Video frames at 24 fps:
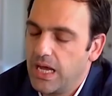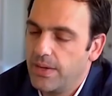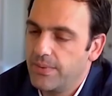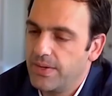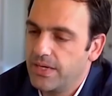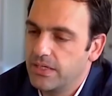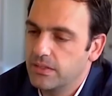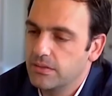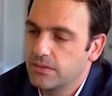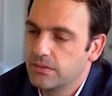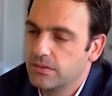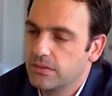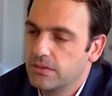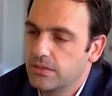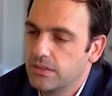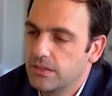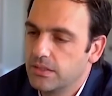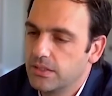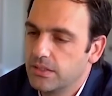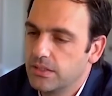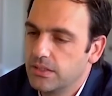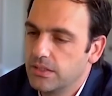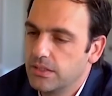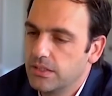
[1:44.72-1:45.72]
Let's see.
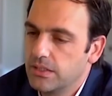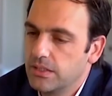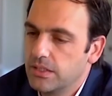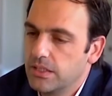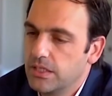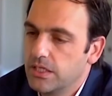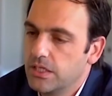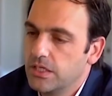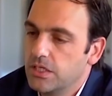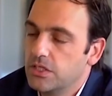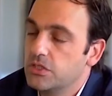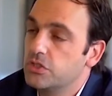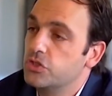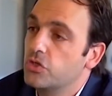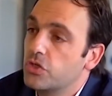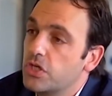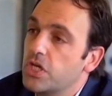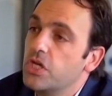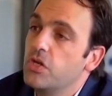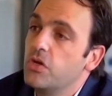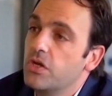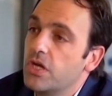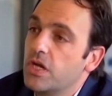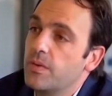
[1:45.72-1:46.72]

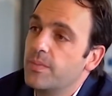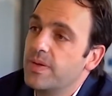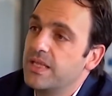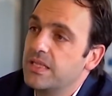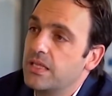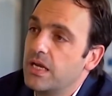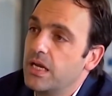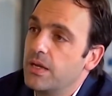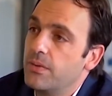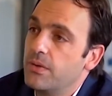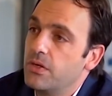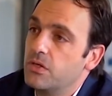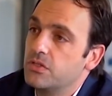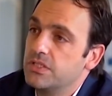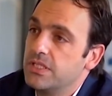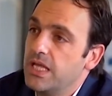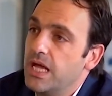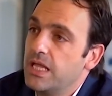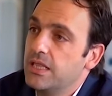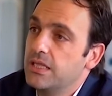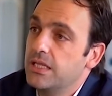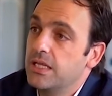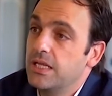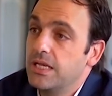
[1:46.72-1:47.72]
If I want to increase
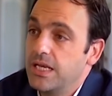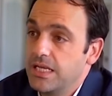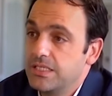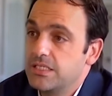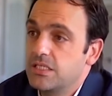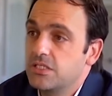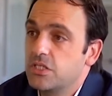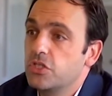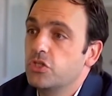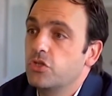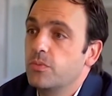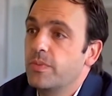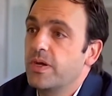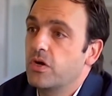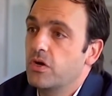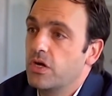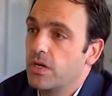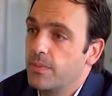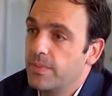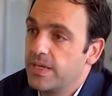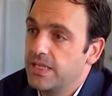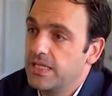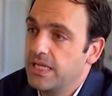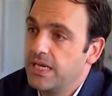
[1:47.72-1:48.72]
speed, I need
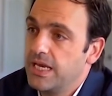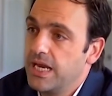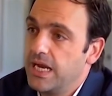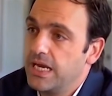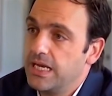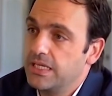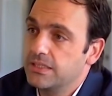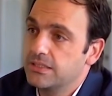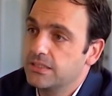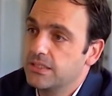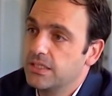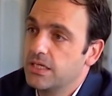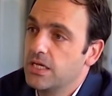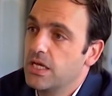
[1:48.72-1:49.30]
better materials.